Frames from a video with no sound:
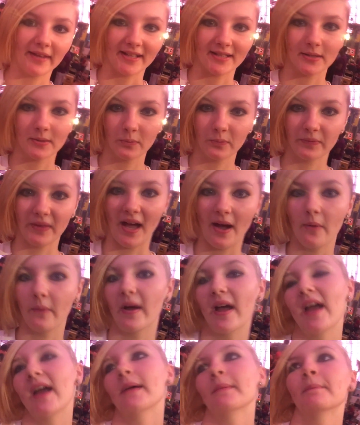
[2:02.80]
that's that
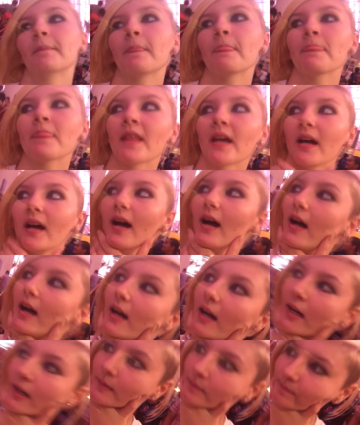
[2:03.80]
way.
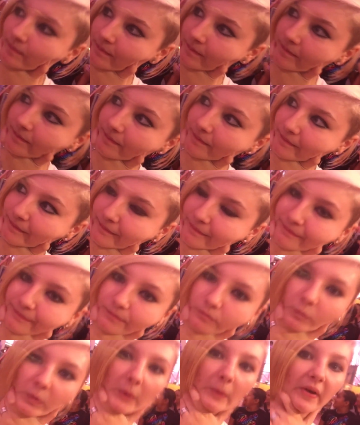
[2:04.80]
Um,
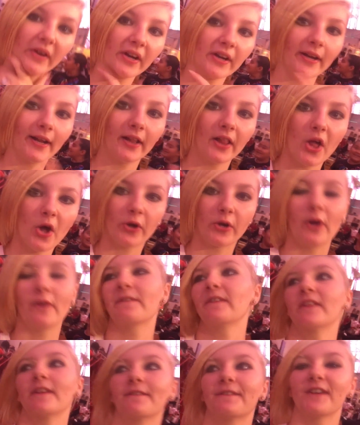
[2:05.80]
we went on El
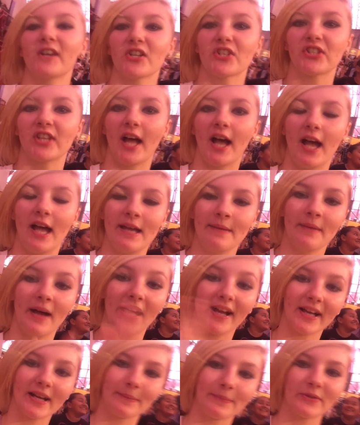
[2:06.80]
Loco for the first time.
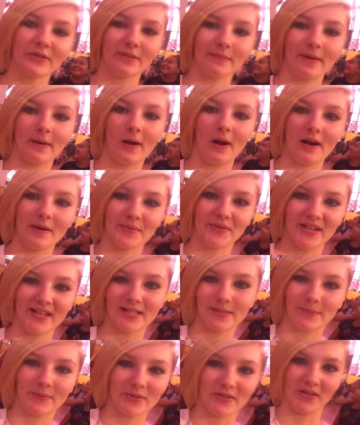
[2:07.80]
I got a bruise on my arm. She
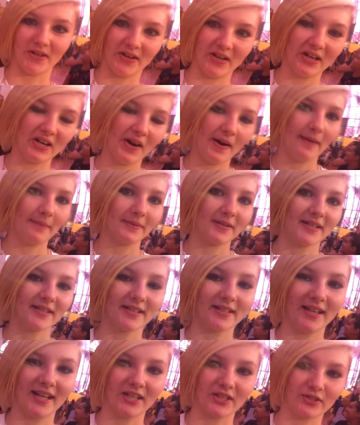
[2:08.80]
has a bruise on her arm
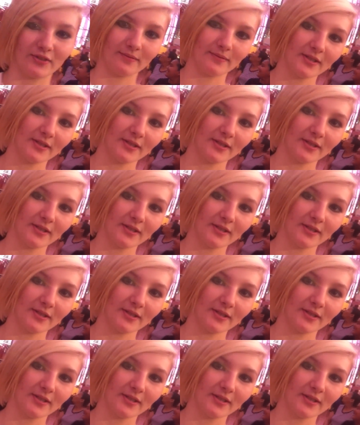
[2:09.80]
because it like